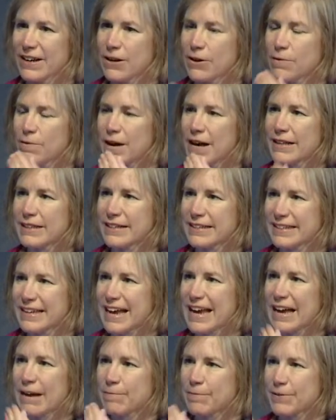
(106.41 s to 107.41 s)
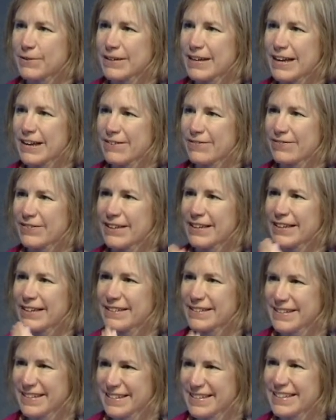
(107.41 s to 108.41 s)
While a nap or
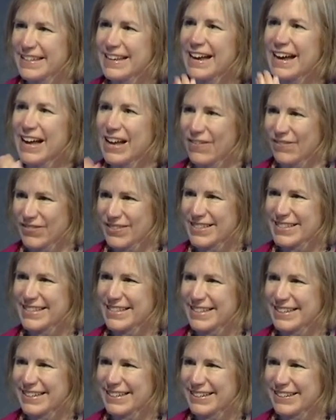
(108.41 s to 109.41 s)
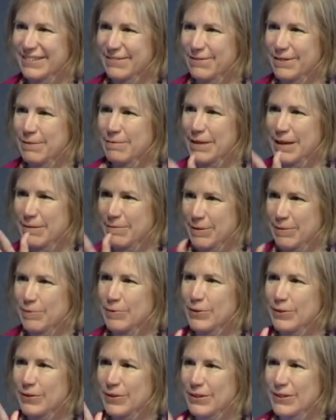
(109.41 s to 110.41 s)
caffeine does the opposite, we may be
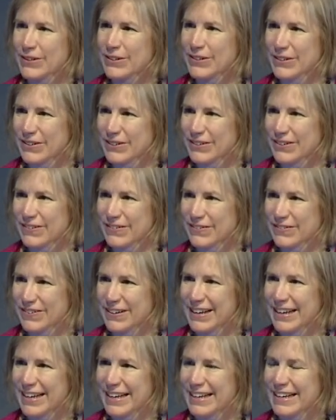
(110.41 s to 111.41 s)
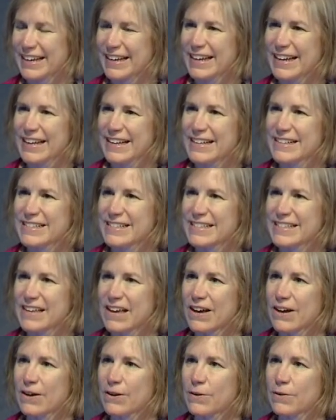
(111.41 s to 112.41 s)
more alert, right?
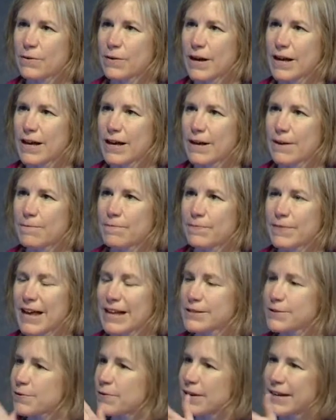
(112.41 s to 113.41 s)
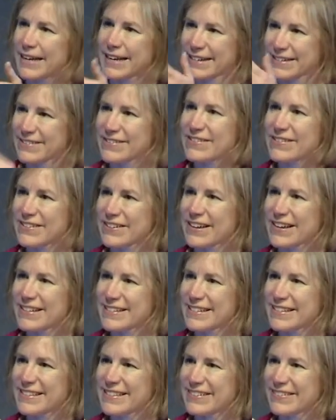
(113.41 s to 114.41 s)
So that's why
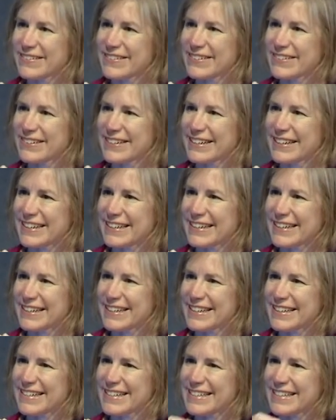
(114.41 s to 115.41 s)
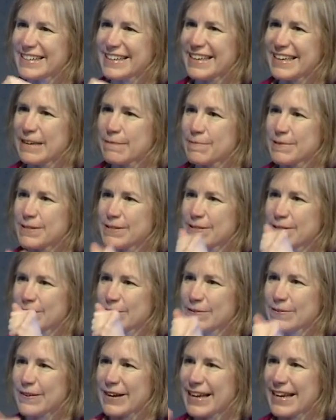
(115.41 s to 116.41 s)
exercise is so good, is it keeps us
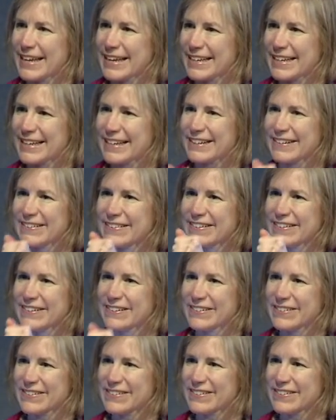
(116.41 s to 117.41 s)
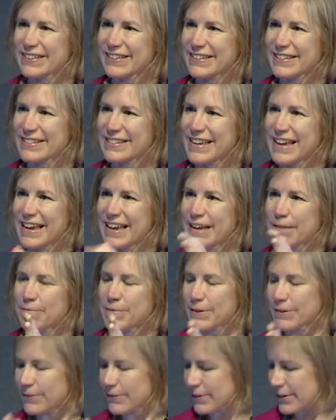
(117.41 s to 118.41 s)
awake and alert during the day,
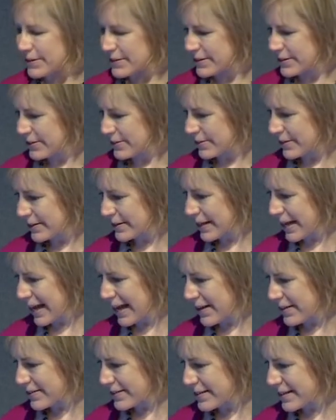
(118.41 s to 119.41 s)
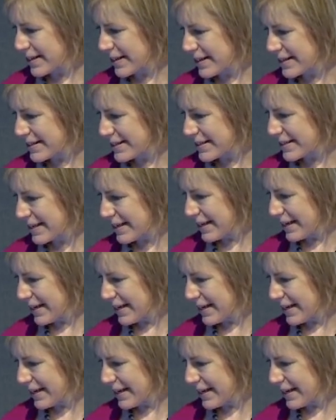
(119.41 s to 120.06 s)
but it also allows us